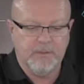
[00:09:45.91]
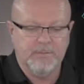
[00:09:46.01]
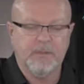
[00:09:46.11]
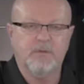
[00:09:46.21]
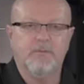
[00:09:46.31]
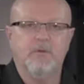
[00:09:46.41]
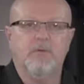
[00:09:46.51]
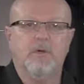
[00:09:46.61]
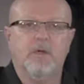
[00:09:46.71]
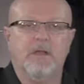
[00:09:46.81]
Many of
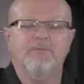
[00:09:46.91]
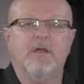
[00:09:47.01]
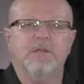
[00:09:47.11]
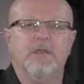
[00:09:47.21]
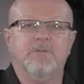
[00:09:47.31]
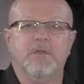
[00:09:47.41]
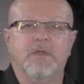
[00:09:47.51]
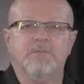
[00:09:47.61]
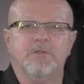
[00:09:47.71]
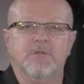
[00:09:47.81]
you have not yet
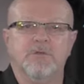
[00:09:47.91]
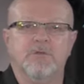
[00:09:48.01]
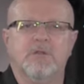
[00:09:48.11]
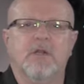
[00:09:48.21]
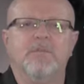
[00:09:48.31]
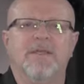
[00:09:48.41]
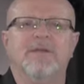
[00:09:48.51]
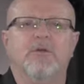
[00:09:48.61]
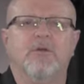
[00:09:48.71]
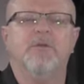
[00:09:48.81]
become students, so let me
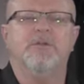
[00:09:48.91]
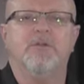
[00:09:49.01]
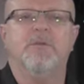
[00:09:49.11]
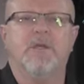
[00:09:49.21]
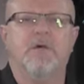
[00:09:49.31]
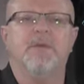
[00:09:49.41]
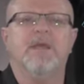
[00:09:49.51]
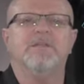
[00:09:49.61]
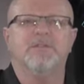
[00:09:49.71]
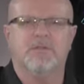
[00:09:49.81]
encourage you to become
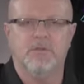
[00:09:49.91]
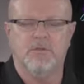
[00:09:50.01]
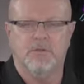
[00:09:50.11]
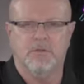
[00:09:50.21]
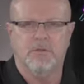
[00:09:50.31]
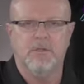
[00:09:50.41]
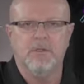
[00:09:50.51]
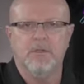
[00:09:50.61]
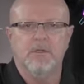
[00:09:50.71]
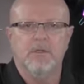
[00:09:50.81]
a student
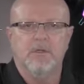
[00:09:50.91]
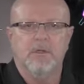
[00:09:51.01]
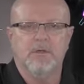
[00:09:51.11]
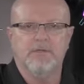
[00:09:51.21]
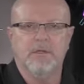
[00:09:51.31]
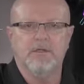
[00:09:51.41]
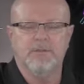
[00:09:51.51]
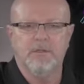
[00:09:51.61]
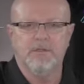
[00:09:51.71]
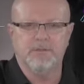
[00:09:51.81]
of
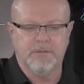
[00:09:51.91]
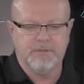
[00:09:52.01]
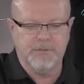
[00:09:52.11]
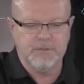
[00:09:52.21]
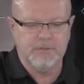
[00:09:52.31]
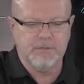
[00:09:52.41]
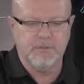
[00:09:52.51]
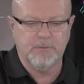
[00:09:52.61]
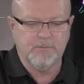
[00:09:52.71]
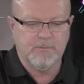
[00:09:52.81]
Kingdom Leadership Institute.